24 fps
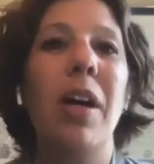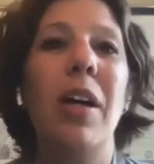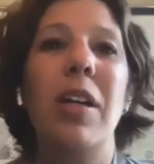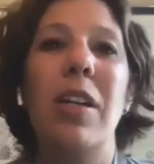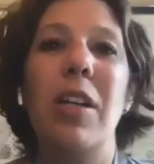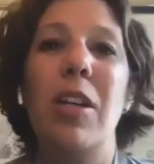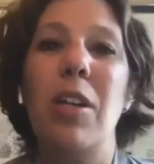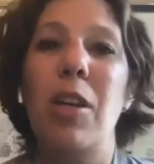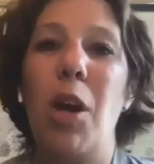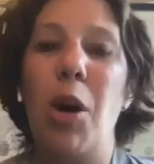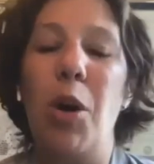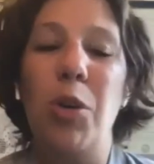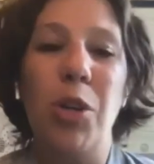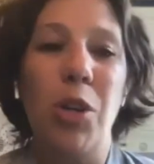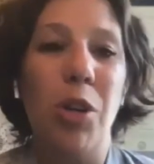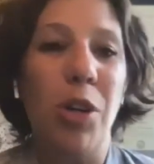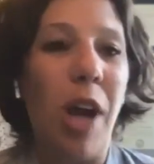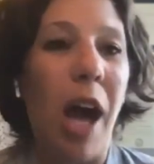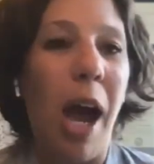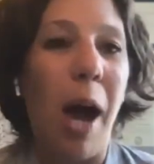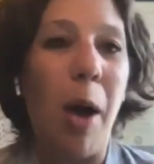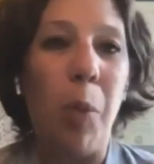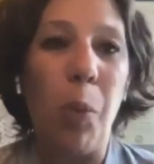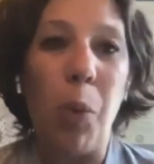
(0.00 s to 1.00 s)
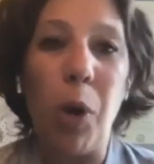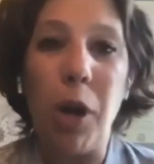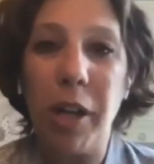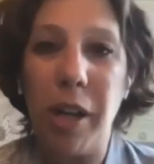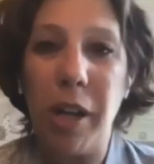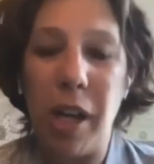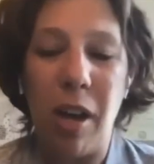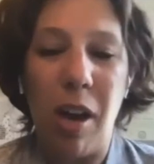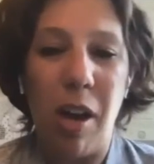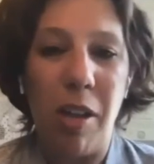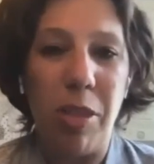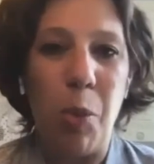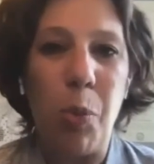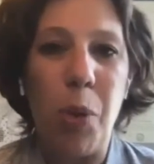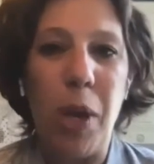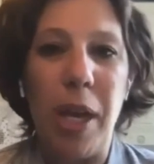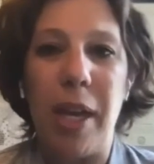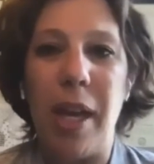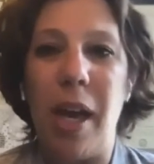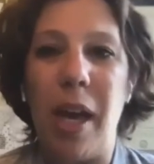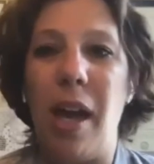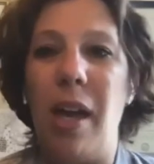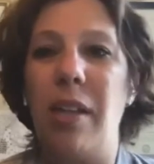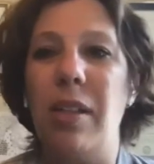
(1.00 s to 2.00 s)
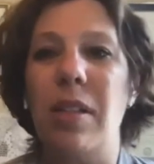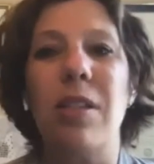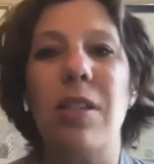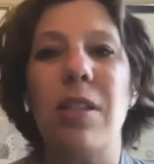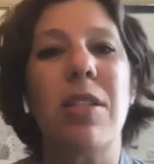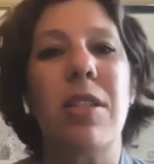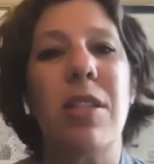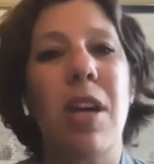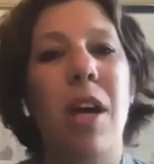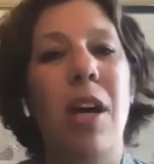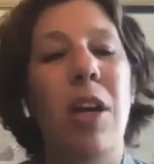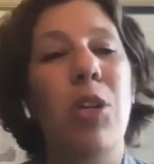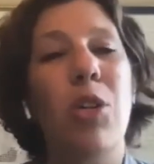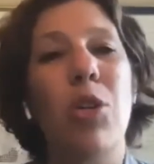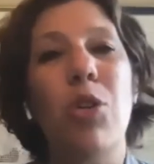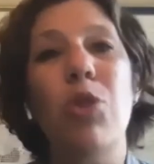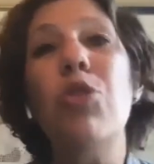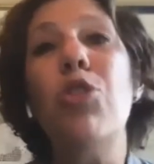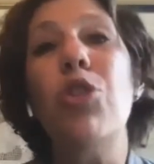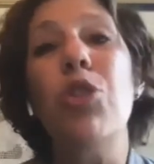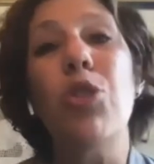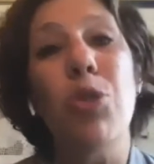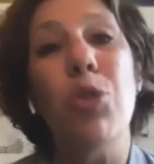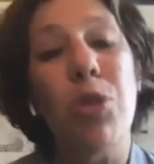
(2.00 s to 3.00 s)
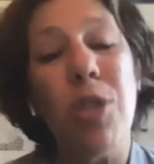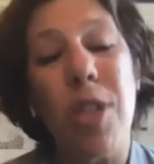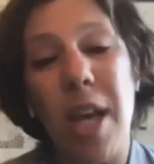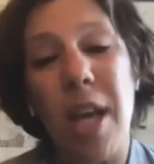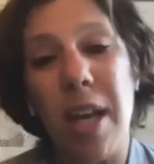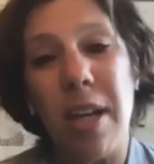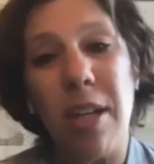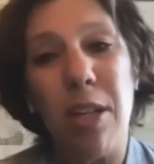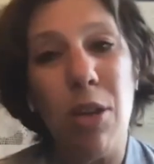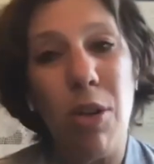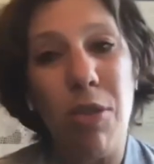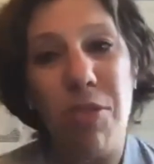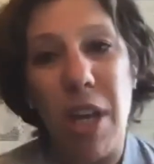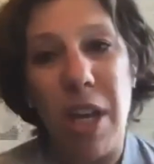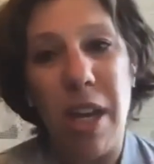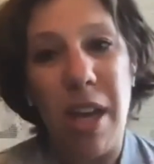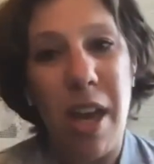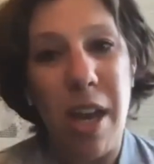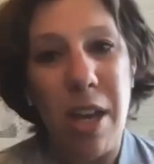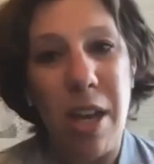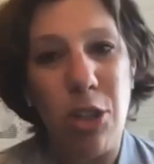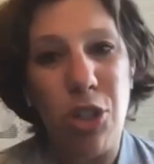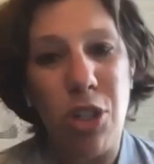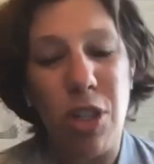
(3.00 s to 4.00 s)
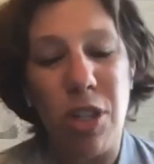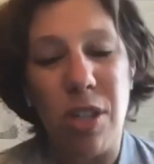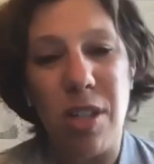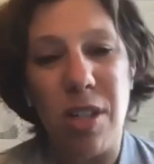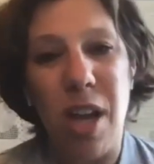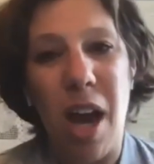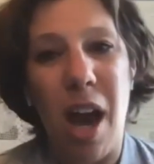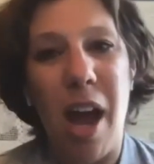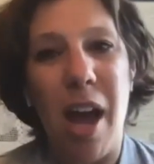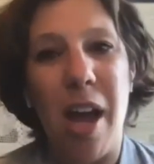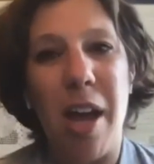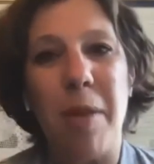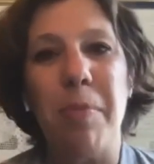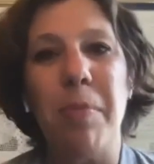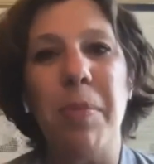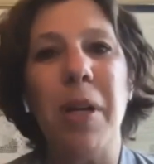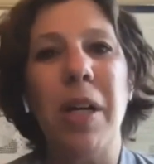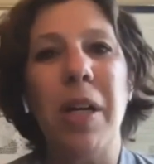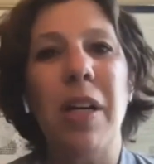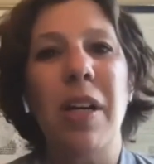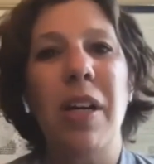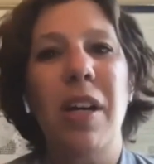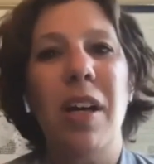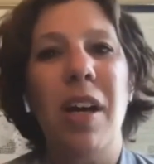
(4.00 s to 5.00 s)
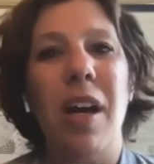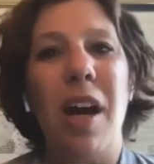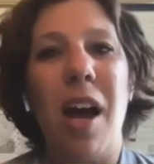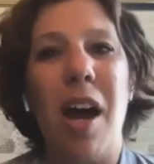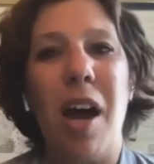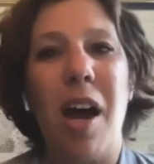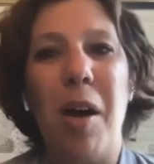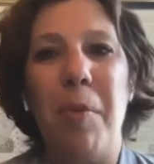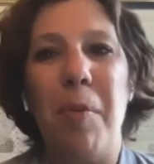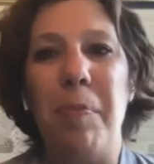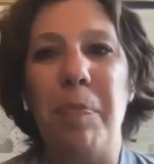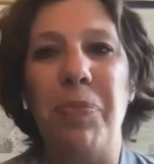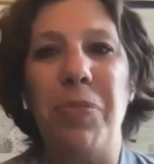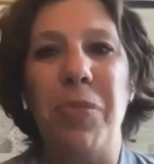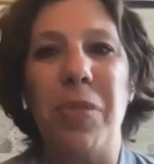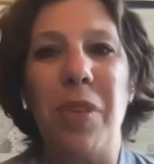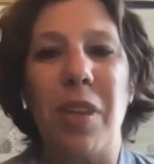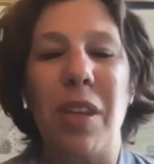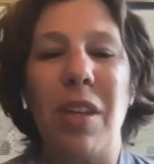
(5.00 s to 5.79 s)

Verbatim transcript: you know you're not working on the weekends you do take your vacation time um,